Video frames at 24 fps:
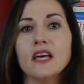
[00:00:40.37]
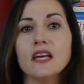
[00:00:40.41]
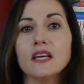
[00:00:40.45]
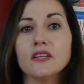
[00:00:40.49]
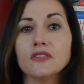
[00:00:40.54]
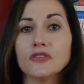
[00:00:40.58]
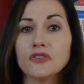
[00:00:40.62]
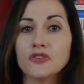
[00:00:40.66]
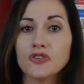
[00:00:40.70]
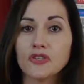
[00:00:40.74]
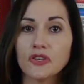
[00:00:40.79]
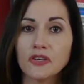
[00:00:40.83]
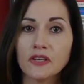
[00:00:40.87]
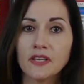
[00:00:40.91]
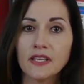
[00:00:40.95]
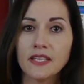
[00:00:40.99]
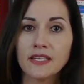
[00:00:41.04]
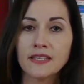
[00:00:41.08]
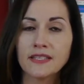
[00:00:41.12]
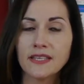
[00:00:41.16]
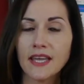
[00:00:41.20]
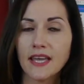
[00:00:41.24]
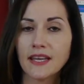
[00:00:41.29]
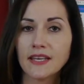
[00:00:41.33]
It's a
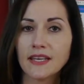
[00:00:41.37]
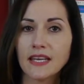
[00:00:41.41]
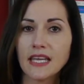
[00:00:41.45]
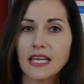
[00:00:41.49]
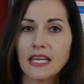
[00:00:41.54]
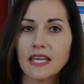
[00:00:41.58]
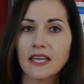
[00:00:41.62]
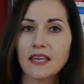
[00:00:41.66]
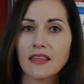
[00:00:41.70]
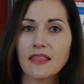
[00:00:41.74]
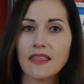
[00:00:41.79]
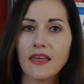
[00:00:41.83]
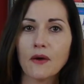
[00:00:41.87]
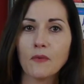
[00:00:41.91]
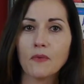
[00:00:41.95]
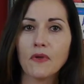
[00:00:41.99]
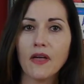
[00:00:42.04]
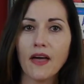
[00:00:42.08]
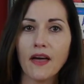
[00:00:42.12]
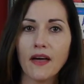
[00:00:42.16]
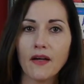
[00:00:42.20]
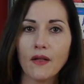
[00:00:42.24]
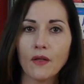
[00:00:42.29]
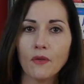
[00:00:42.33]
journaling technique that will
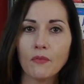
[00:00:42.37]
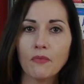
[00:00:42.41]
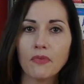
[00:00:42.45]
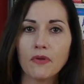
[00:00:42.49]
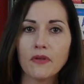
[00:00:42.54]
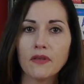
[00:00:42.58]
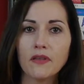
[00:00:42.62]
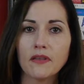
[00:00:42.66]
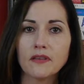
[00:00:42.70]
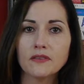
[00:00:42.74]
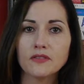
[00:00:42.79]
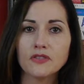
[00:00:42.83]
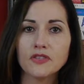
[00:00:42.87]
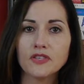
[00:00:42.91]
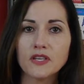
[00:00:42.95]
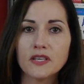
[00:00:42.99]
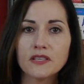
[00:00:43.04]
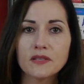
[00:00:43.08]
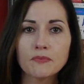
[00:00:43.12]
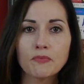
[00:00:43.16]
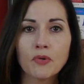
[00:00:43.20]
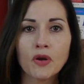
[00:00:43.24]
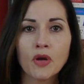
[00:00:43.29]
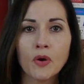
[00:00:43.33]
help
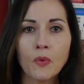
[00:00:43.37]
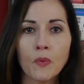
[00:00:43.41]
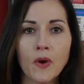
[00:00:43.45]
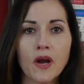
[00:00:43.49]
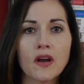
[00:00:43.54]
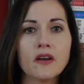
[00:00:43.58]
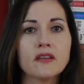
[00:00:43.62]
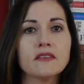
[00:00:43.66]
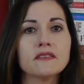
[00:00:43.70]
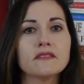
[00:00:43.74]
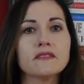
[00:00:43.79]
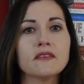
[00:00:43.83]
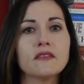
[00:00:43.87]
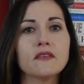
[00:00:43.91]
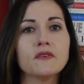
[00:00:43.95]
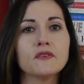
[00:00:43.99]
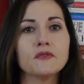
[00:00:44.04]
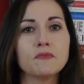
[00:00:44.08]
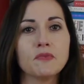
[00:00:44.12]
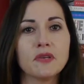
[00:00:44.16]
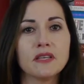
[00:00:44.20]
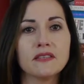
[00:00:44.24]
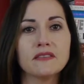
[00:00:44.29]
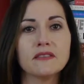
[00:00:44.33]
just bring awareness to those
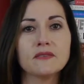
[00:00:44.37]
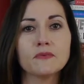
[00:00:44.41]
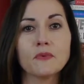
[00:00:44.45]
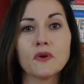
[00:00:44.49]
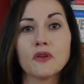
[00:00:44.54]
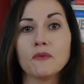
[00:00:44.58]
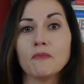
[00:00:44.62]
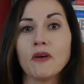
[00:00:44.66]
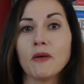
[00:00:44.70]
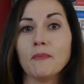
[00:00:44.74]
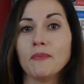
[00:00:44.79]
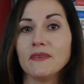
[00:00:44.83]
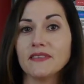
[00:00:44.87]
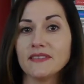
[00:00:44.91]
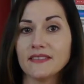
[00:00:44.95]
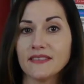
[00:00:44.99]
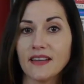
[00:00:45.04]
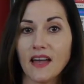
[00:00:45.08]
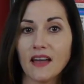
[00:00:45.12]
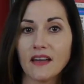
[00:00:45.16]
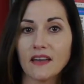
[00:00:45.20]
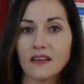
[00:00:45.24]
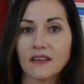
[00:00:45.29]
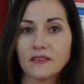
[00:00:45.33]
places where you might be
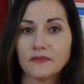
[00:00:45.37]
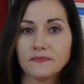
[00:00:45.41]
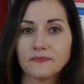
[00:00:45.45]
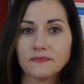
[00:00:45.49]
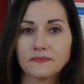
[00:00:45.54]
stuck.